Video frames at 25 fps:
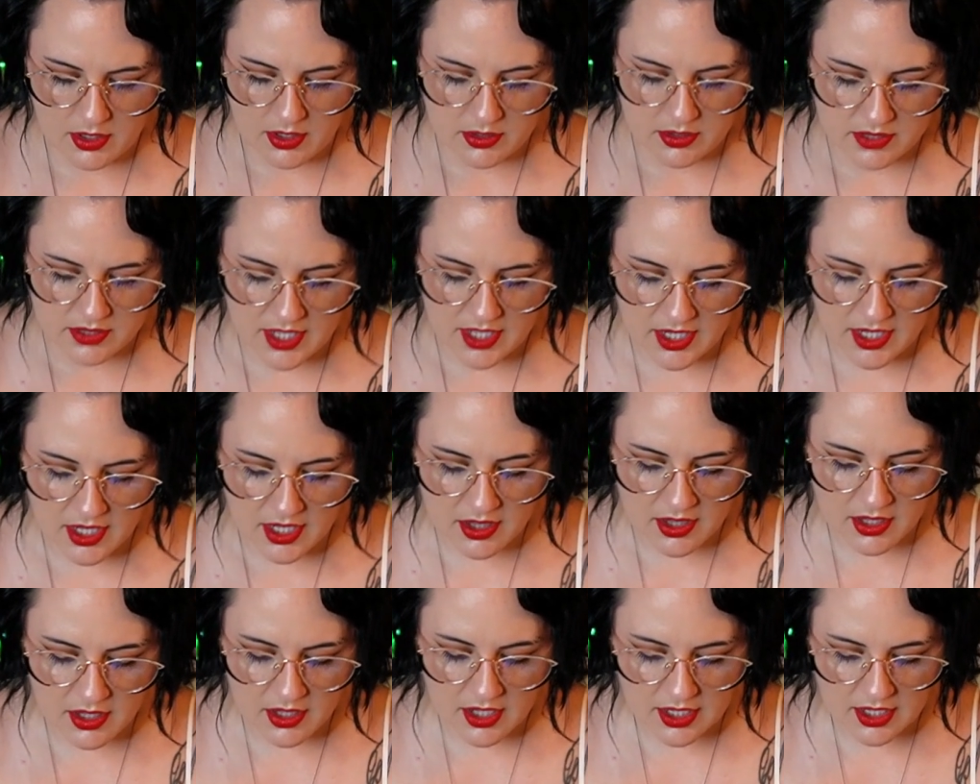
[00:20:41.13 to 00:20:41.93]

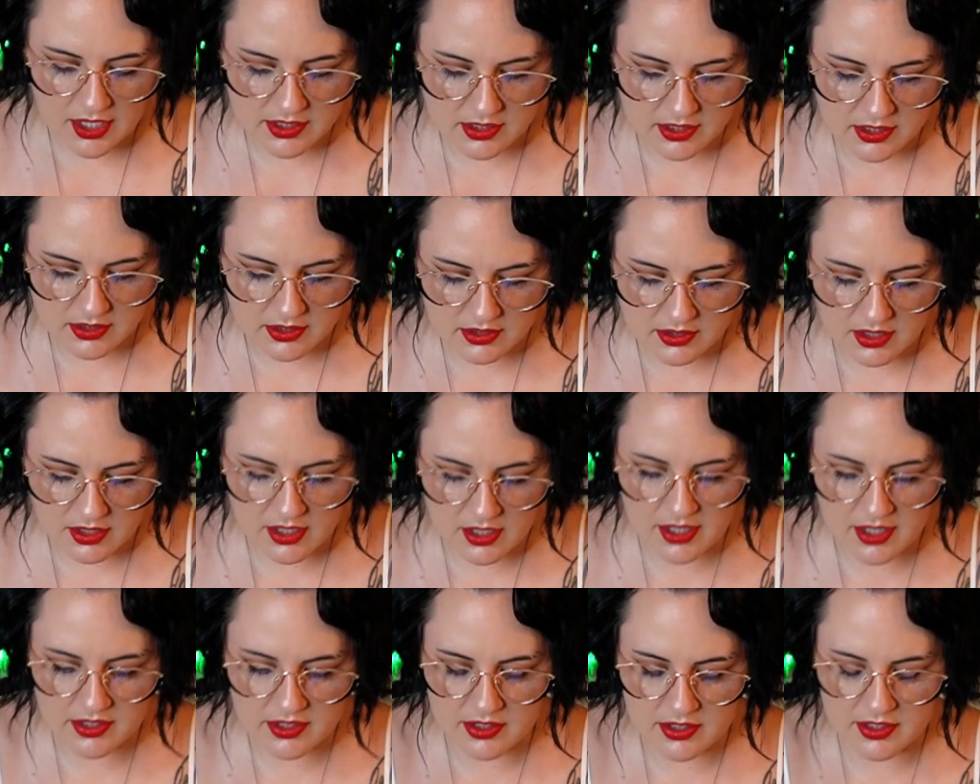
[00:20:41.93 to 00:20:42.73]
Taking the
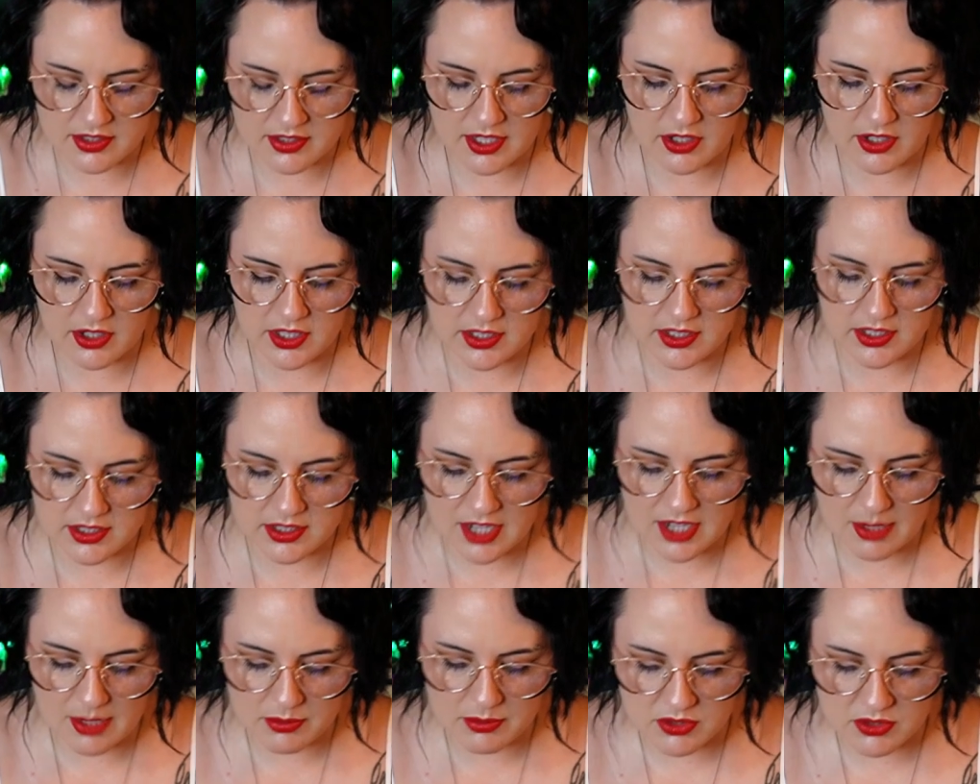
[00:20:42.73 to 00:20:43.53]
necessary
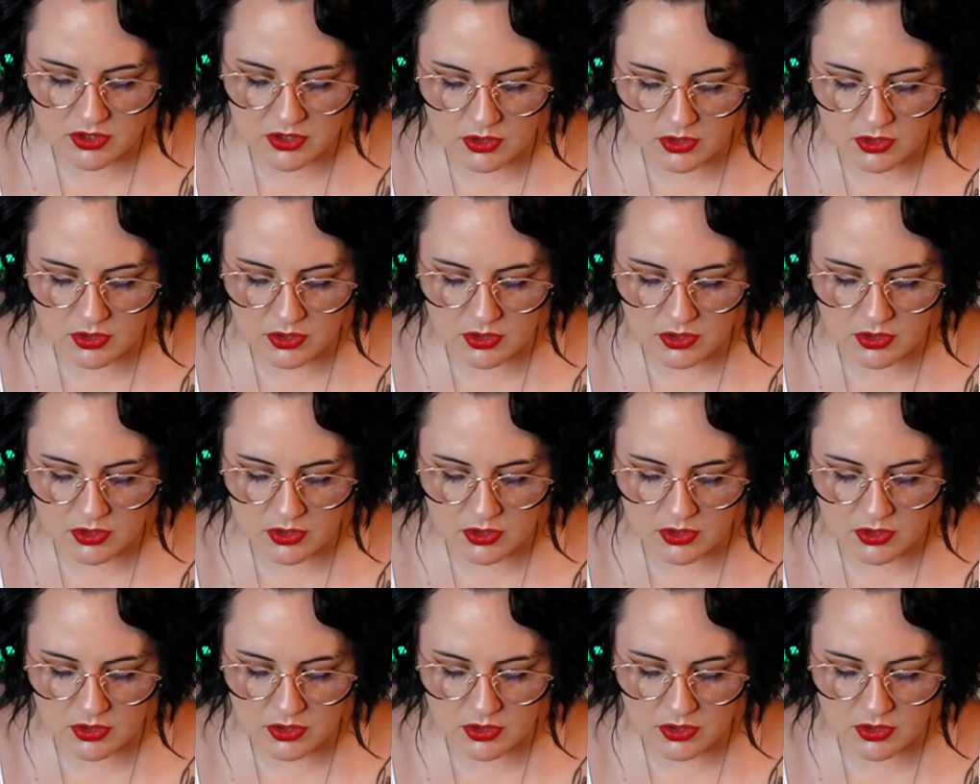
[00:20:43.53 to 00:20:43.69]
steps